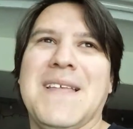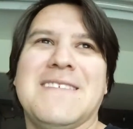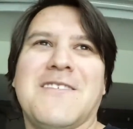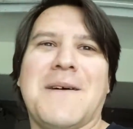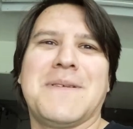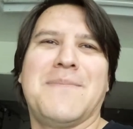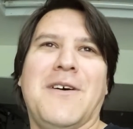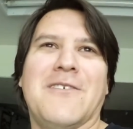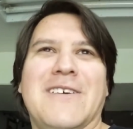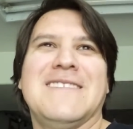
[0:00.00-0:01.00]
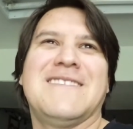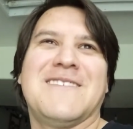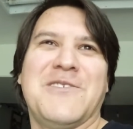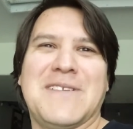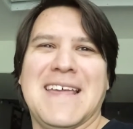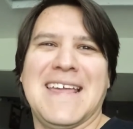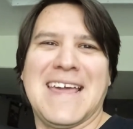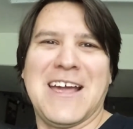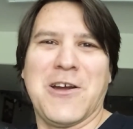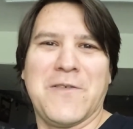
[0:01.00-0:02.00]
his adopted parents who are taking
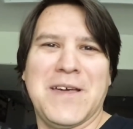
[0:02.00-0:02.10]
care of